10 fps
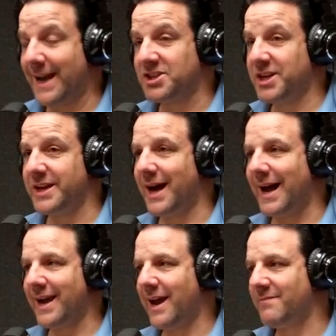And I got to tell
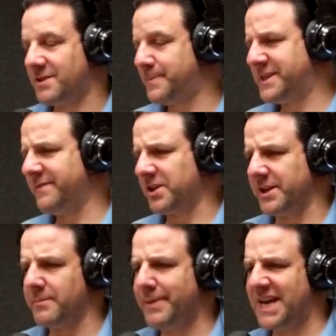you, I have,
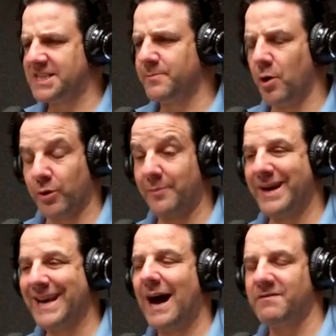specifically in basketball,
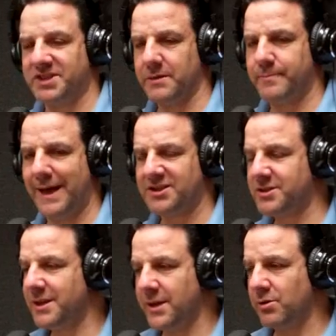where I'm a novice at
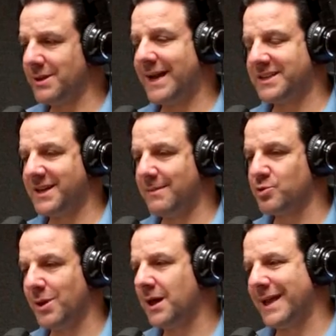best, there are a lot of
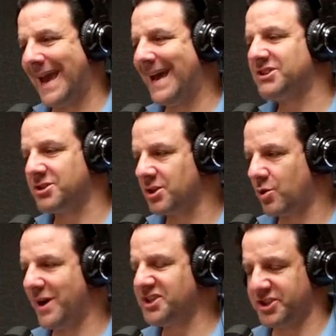times where I'll
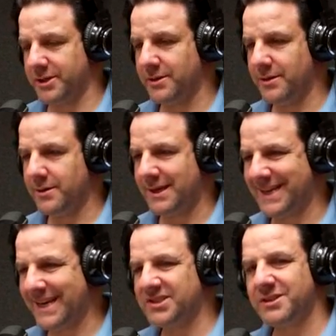ask the question.
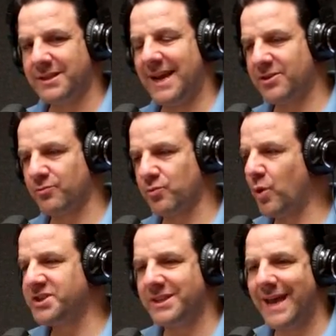I say, wasn't that
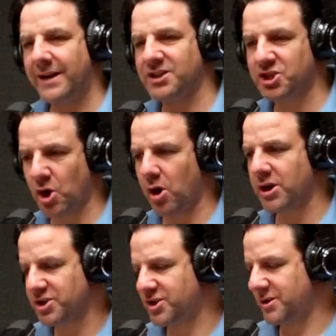a
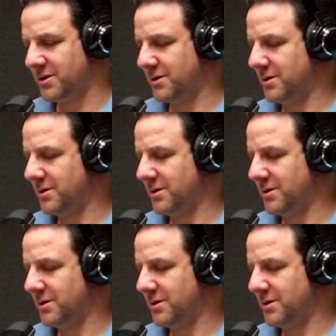charge?